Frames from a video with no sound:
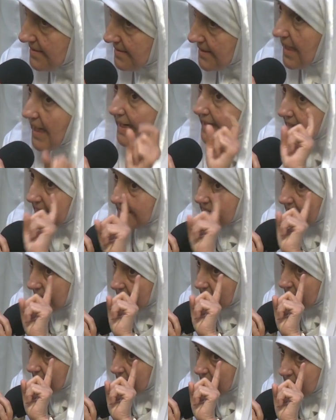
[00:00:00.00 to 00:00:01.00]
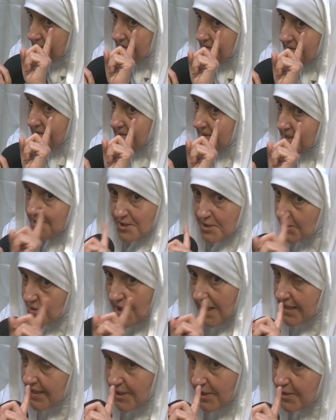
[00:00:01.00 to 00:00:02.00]
I attended. It's not
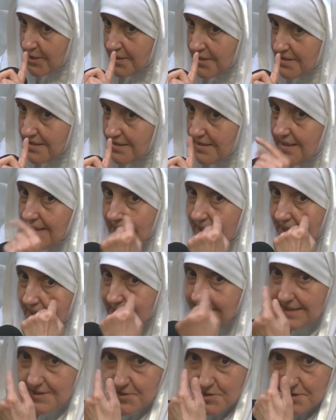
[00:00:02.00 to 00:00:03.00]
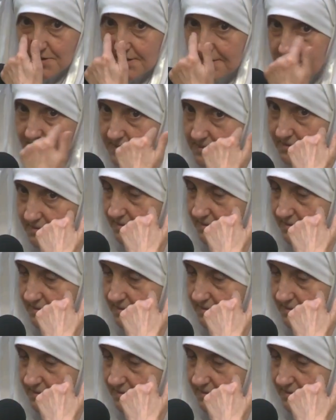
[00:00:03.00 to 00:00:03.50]
I heard. I did see it.